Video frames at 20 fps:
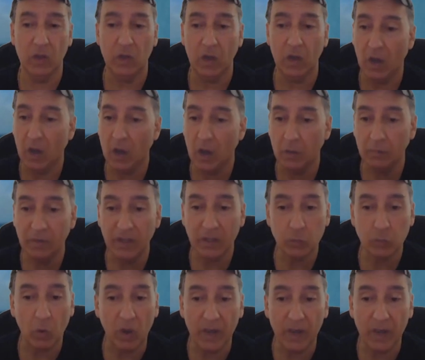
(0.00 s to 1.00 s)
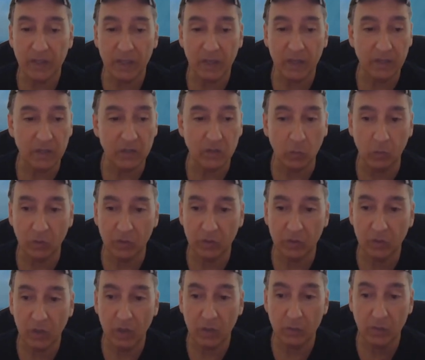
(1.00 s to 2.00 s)
That's why I tell you this all the
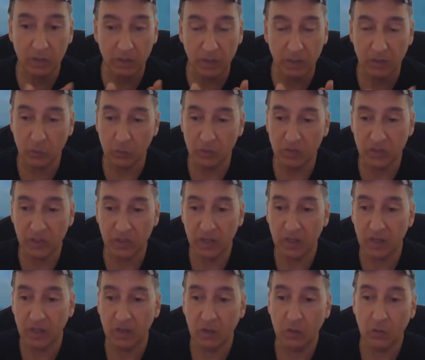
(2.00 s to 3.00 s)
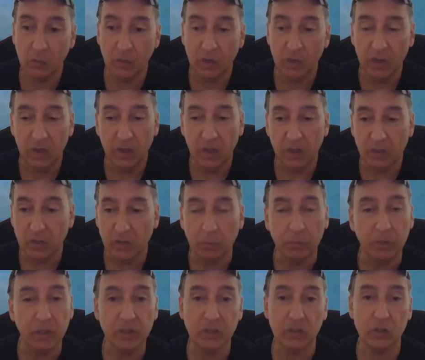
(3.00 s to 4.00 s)
time. Like I always say, to
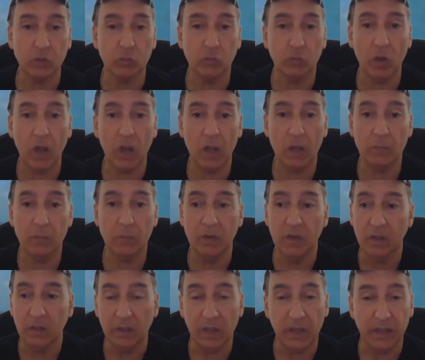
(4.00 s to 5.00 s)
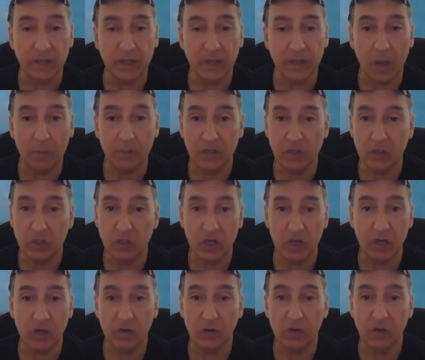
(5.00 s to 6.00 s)
please subscribe, like, comment, and
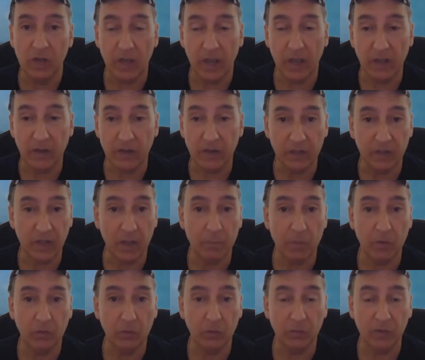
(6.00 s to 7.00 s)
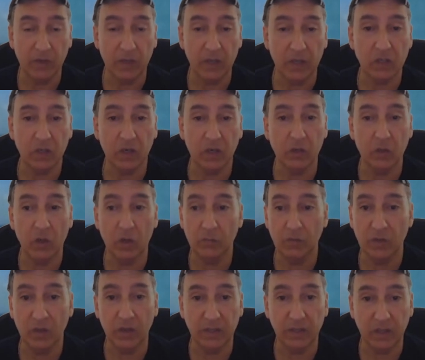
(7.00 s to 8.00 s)
share, and hit that bell notification icon if
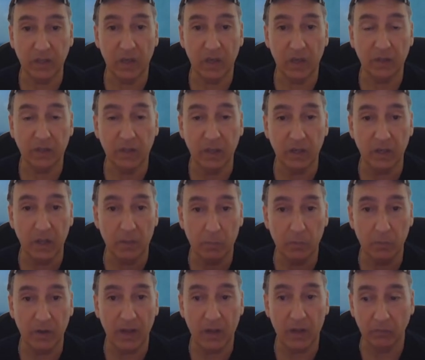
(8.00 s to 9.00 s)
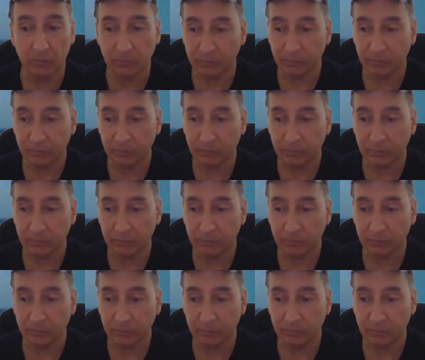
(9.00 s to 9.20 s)
you like the content I put out.